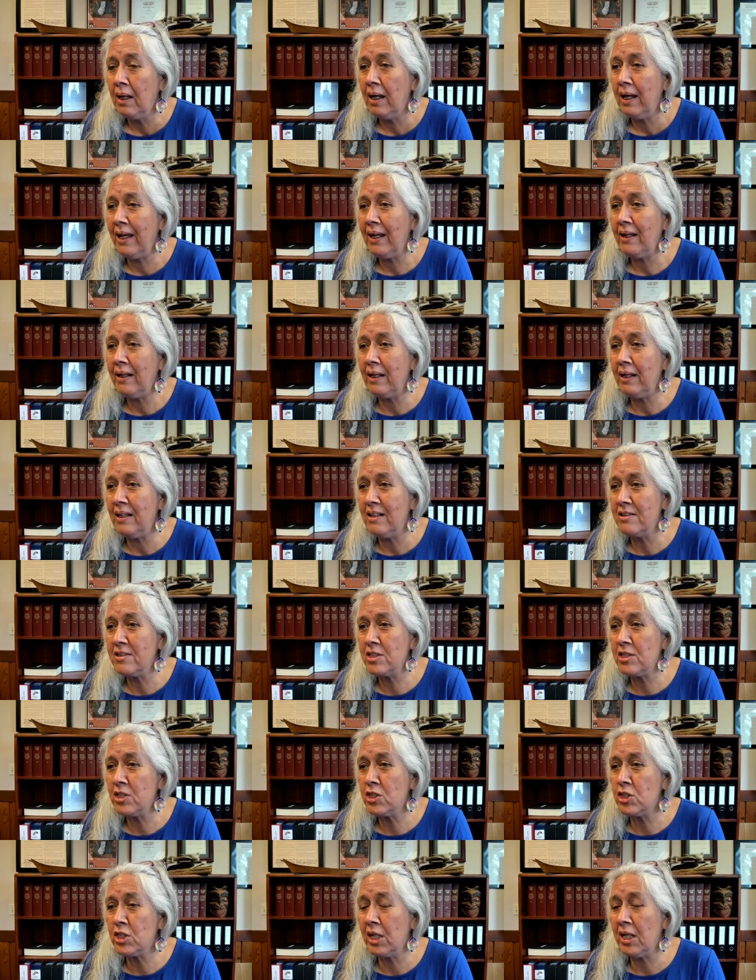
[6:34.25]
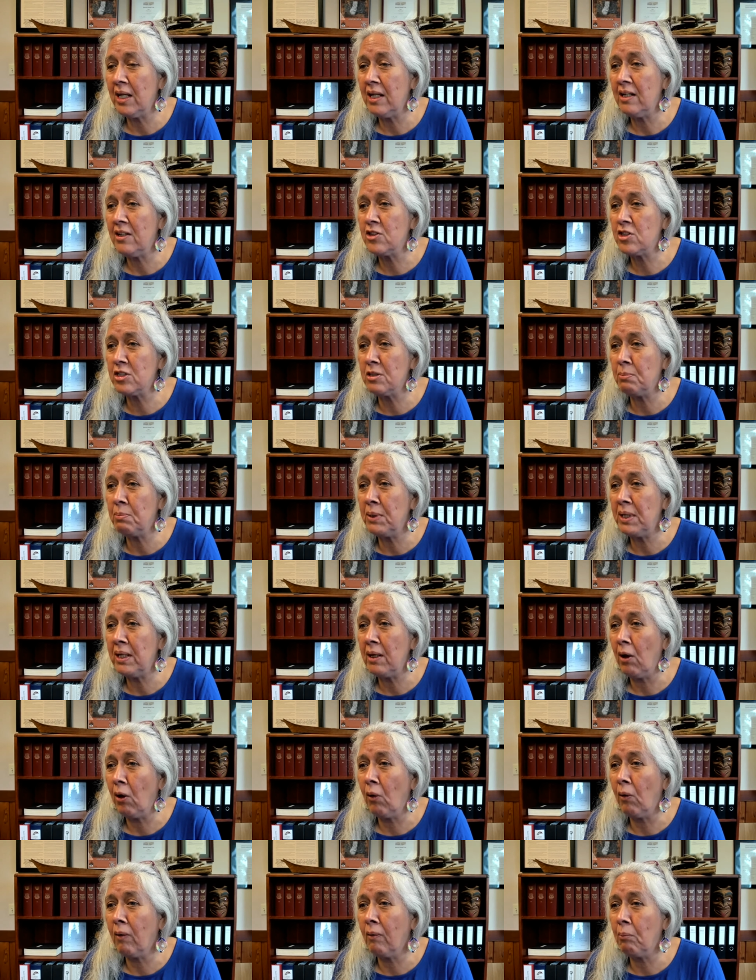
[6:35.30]
it needs to change to be
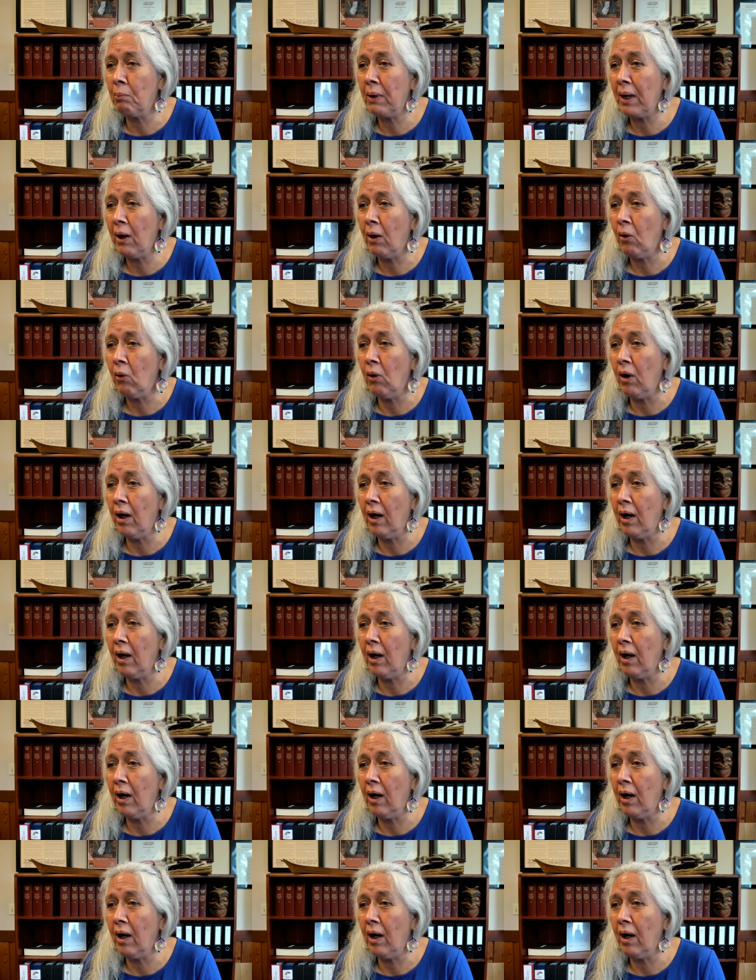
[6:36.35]
all about